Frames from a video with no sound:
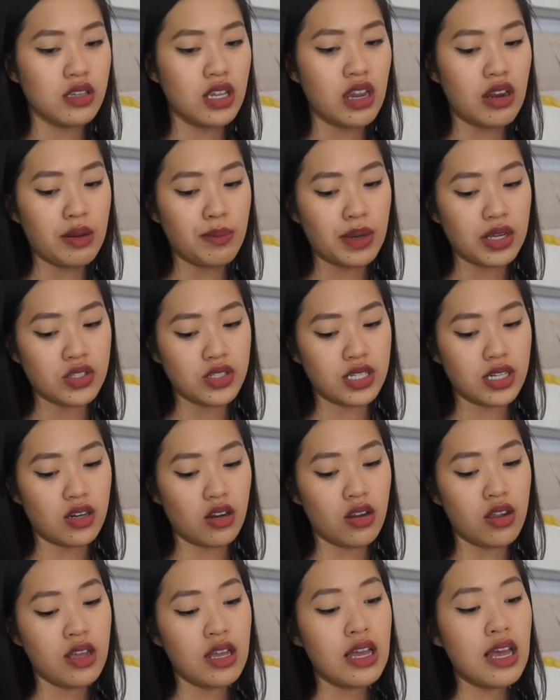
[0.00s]
carry much in
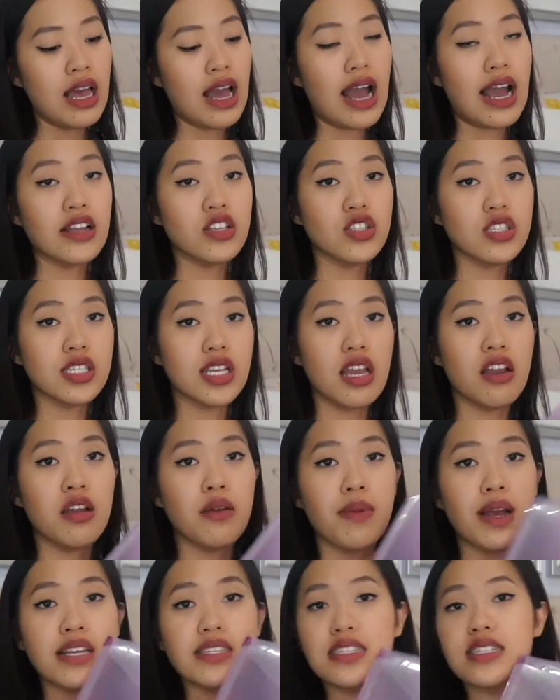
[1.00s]
here. I just
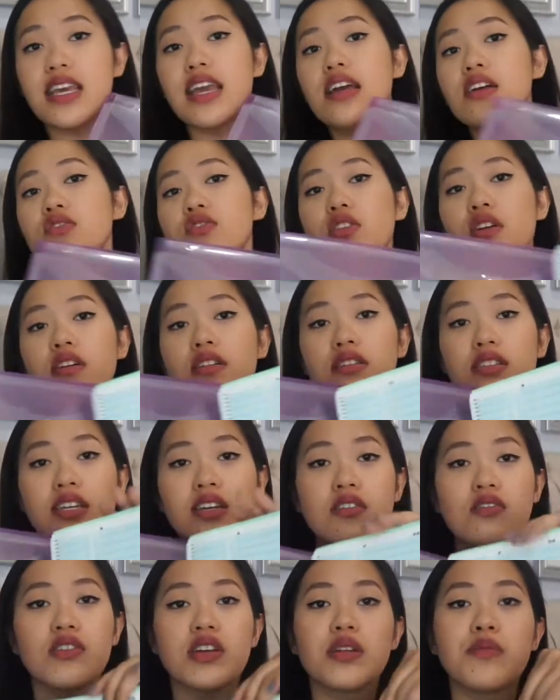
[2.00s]
carry my
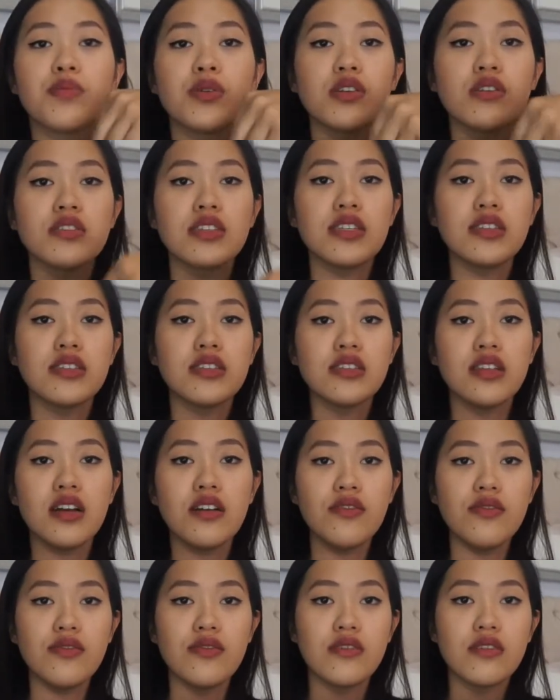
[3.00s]
Scantrons and green books and
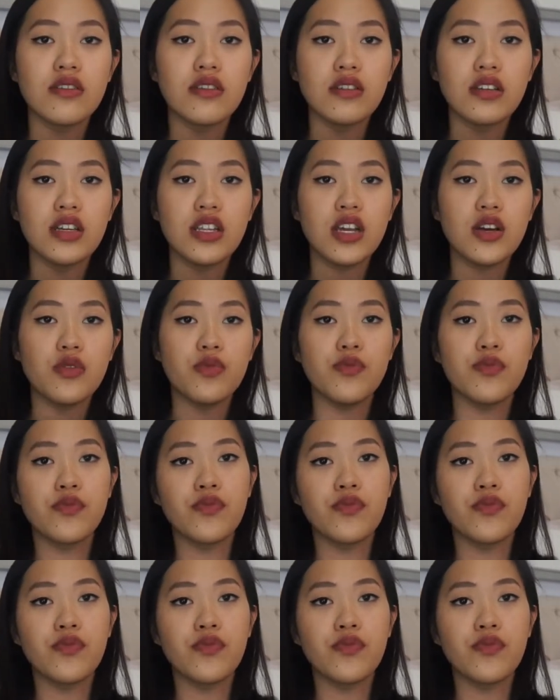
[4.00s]
stuff, you know,